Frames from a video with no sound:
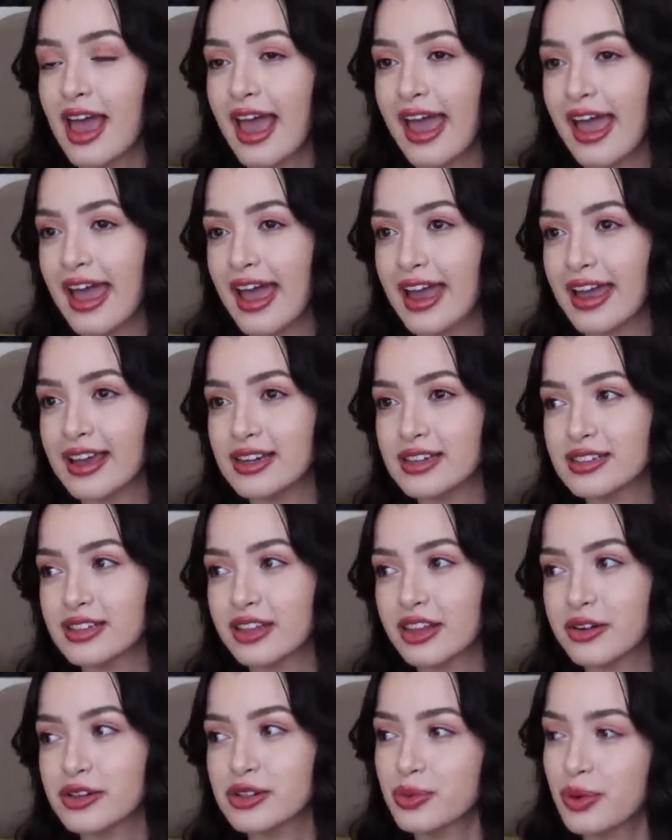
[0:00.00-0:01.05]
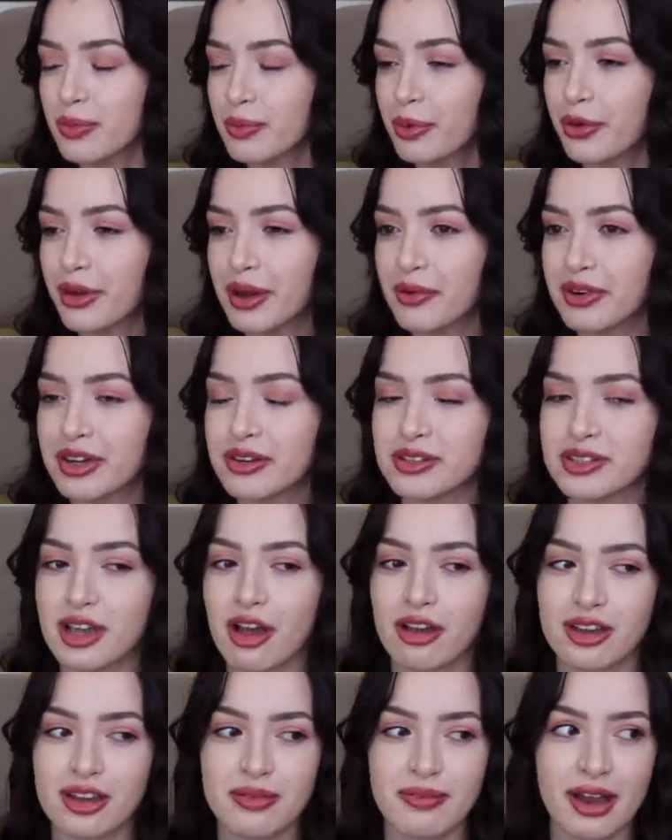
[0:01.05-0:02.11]
And there was one point where he was
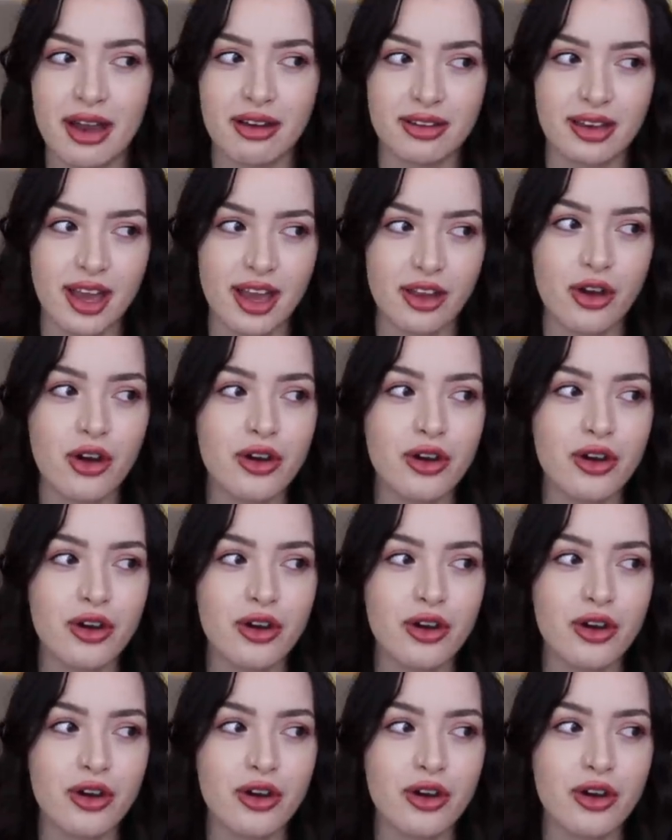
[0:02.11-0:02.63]
talking about, like,